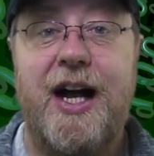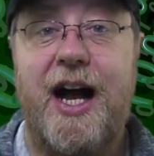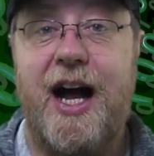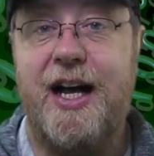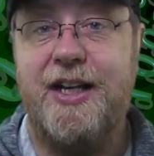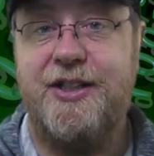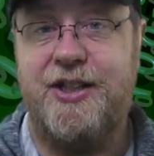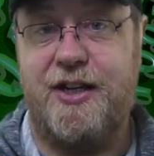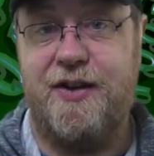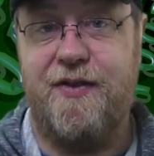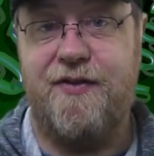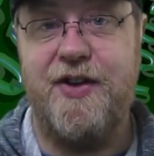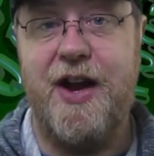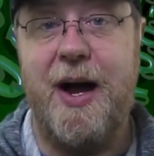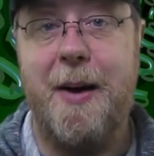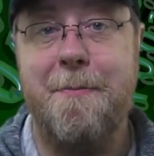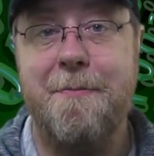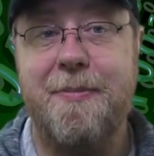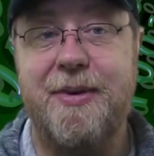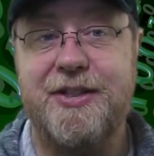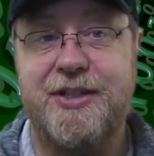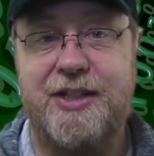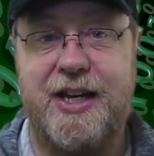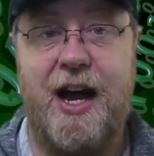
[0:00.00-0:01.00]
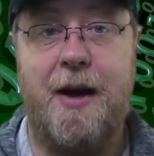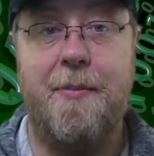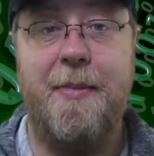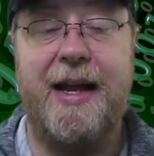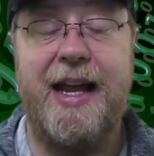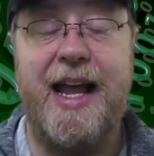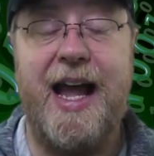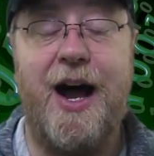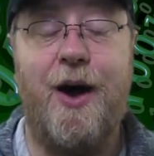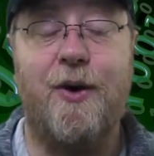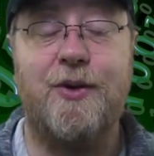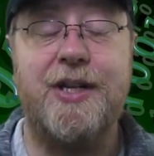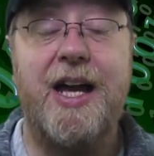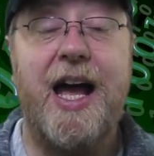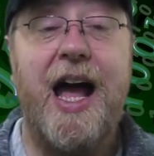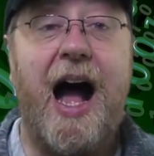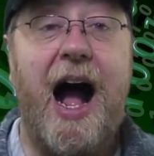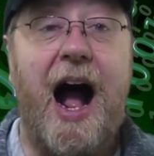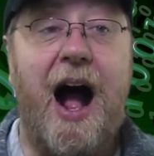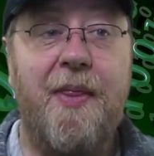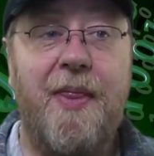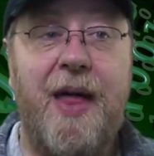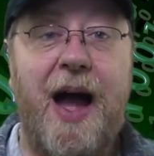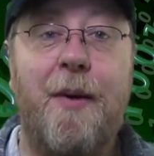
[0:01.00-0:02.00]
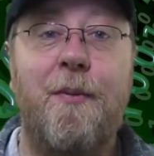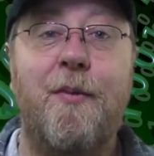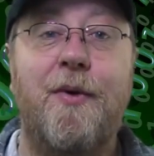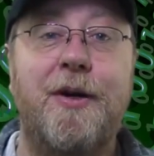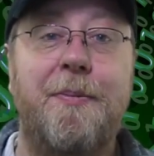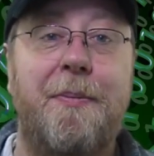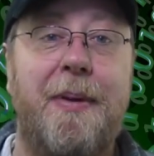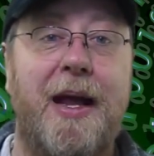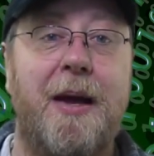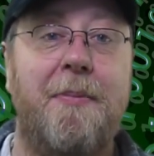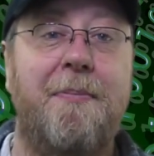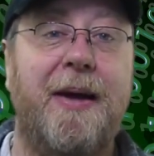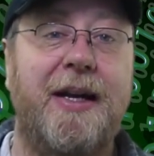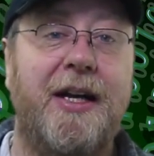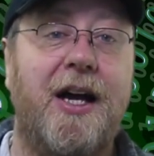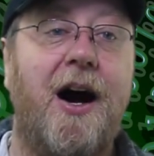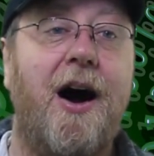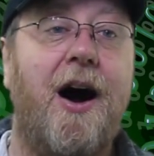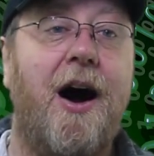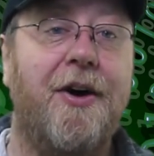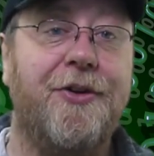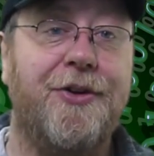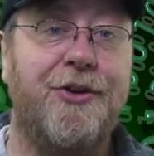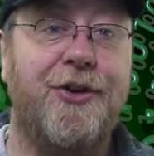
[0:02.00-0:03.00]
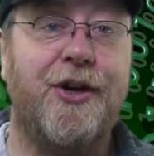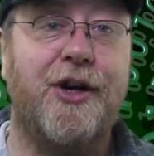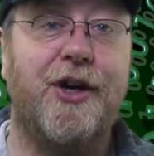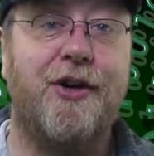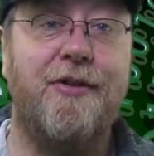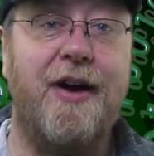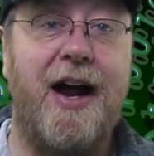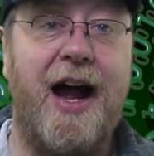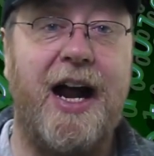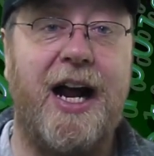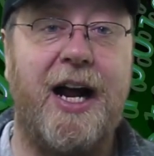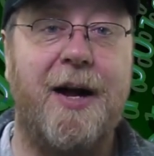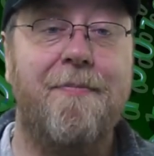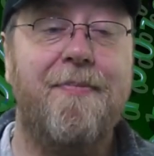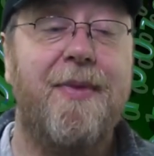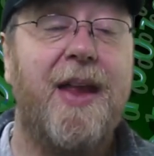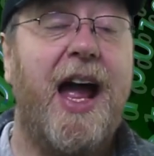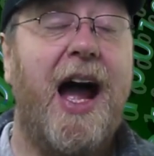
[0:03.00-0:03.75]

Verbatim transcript: uh, set of numbers coming out and that would be a bit harder to crack.